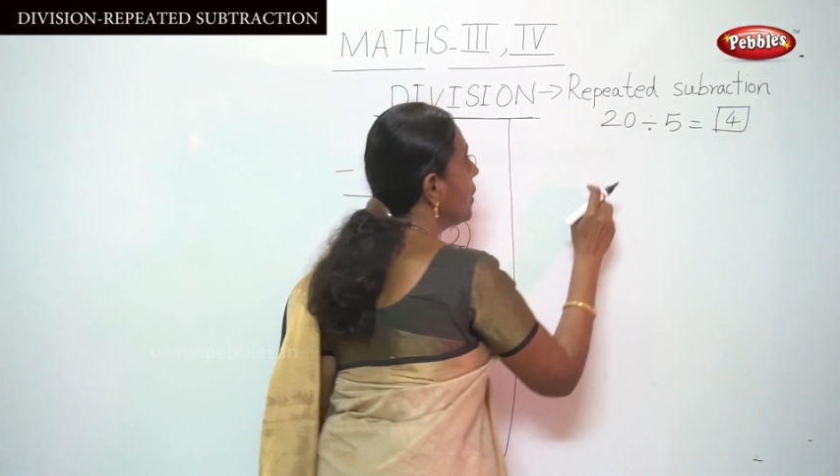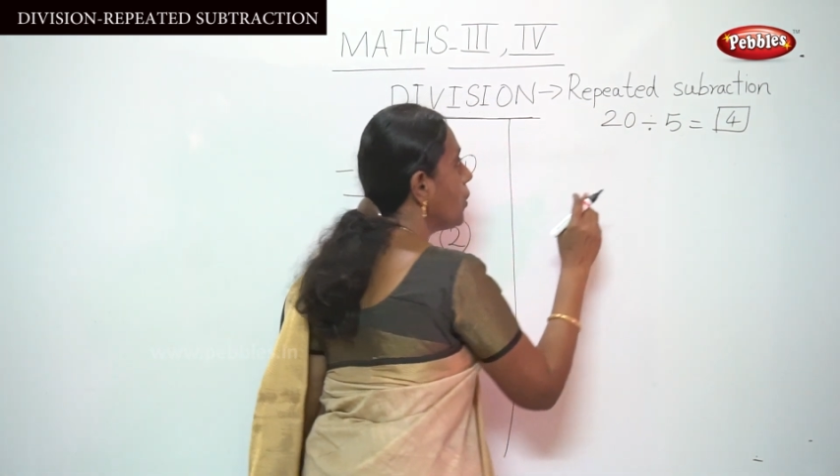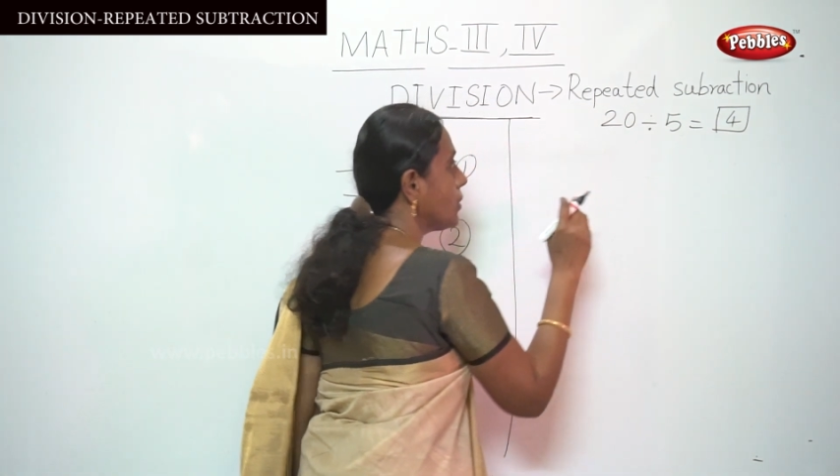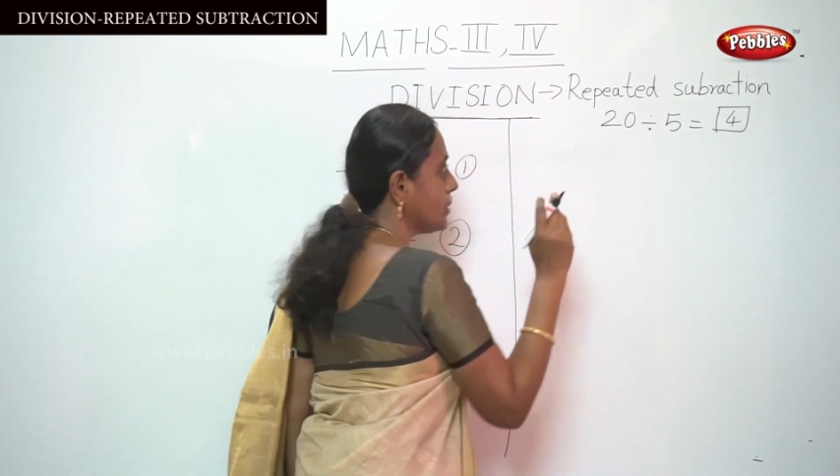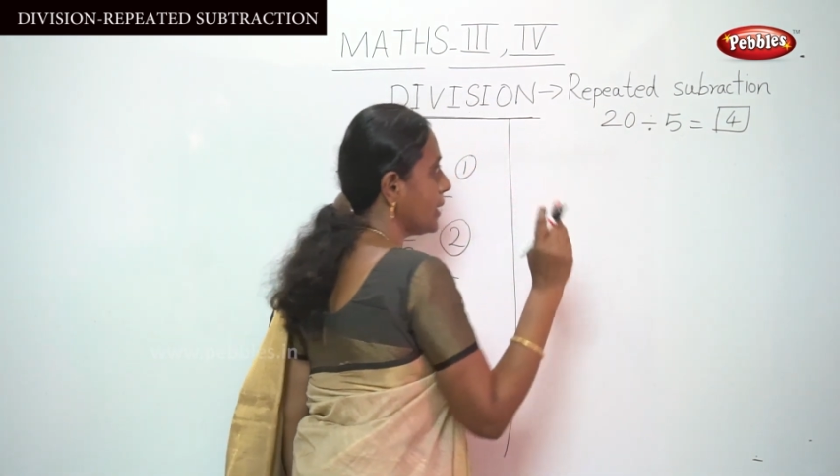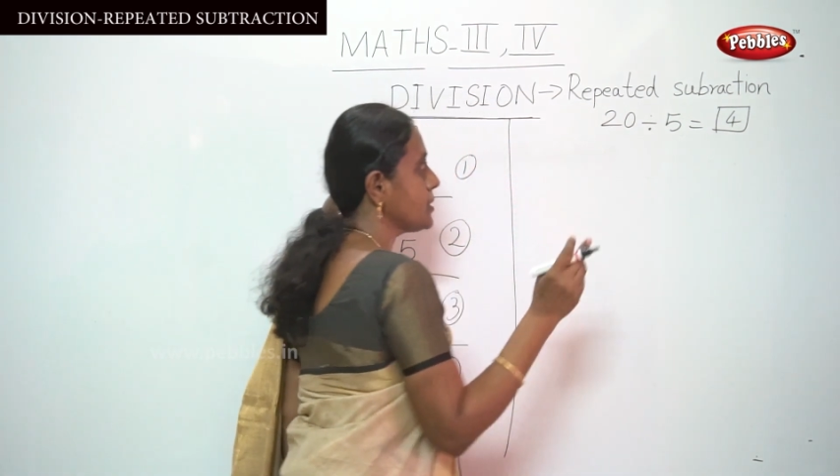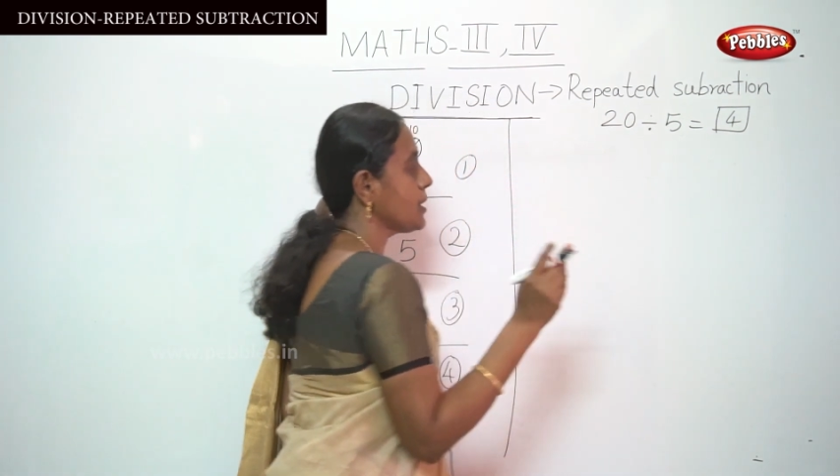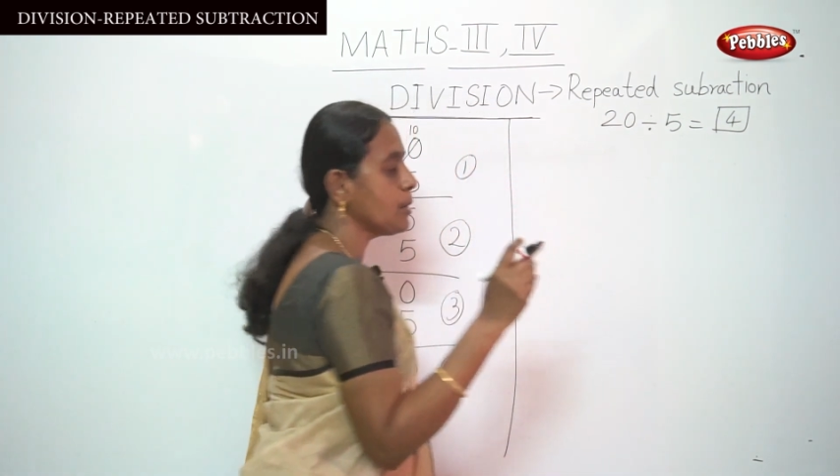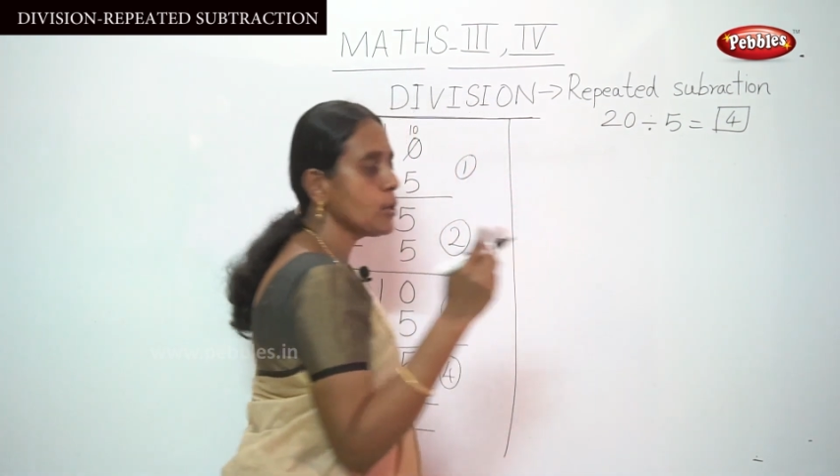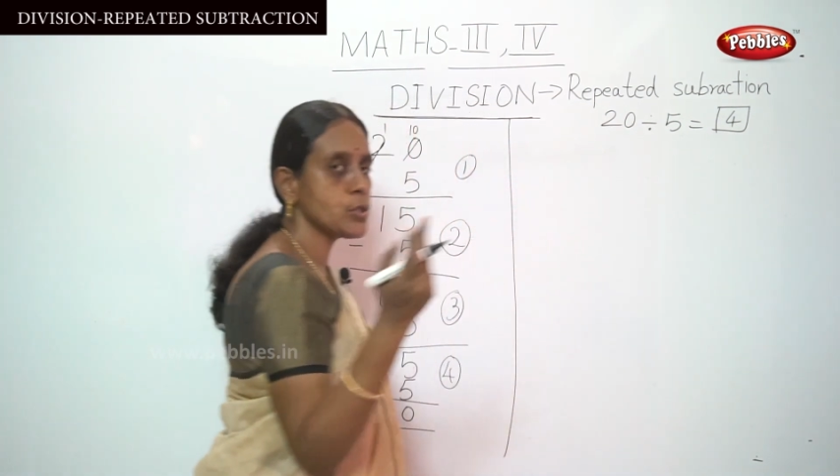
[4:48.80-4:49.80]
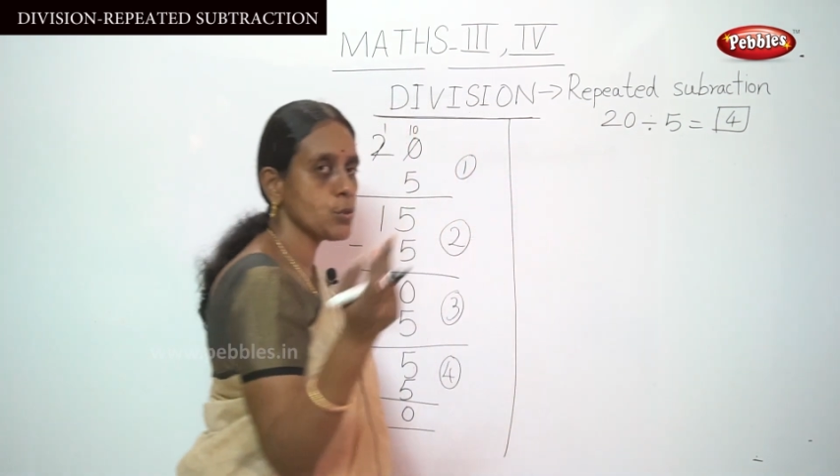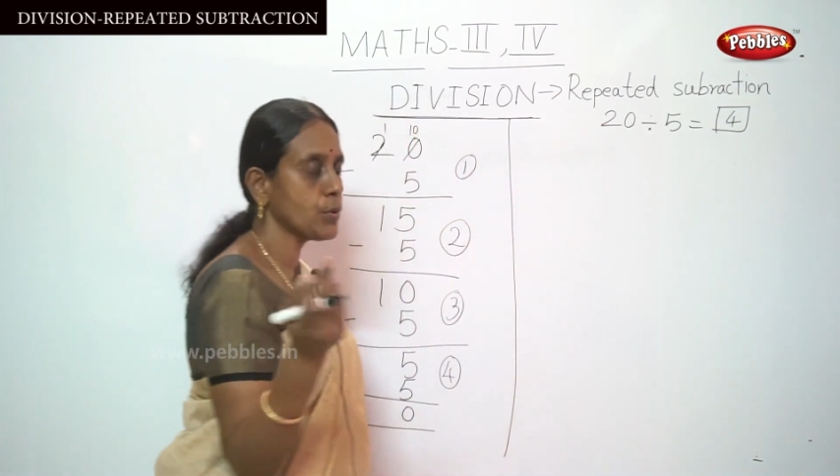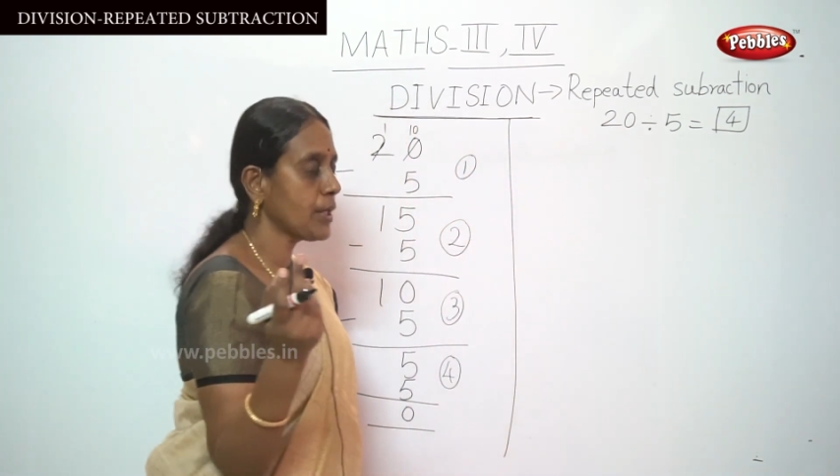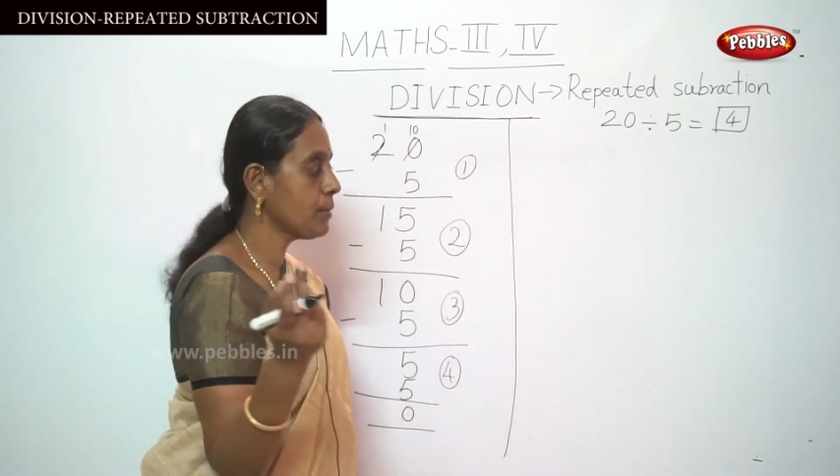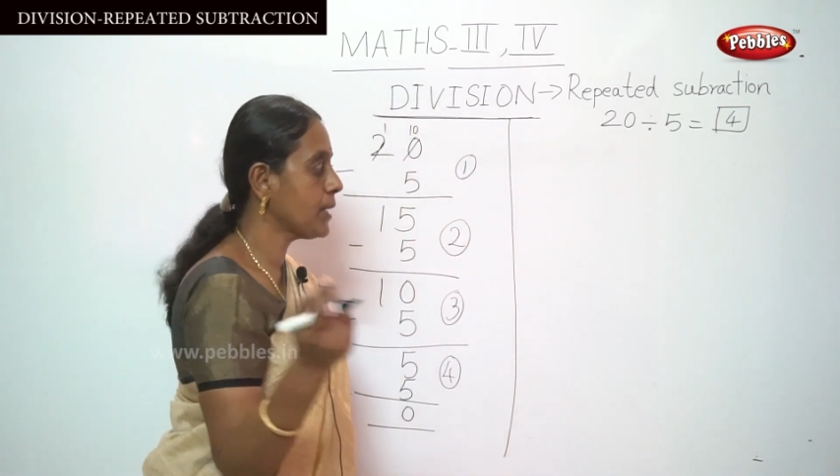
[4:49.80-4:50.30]
or 3 table, or
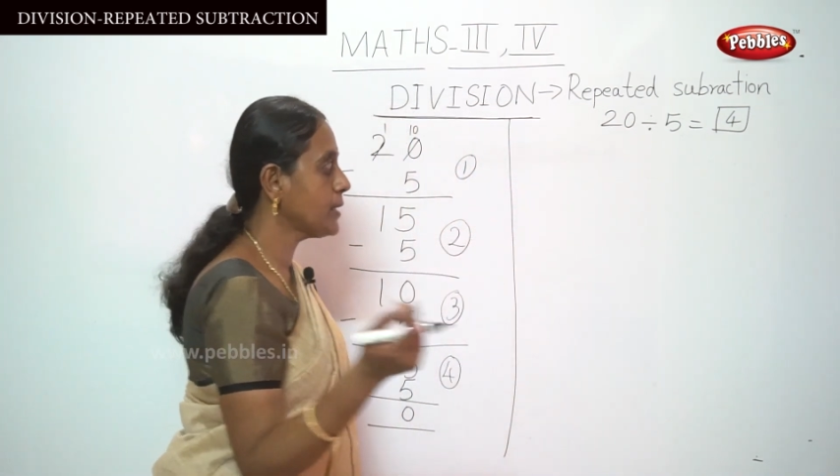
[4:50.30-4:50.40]
2 table,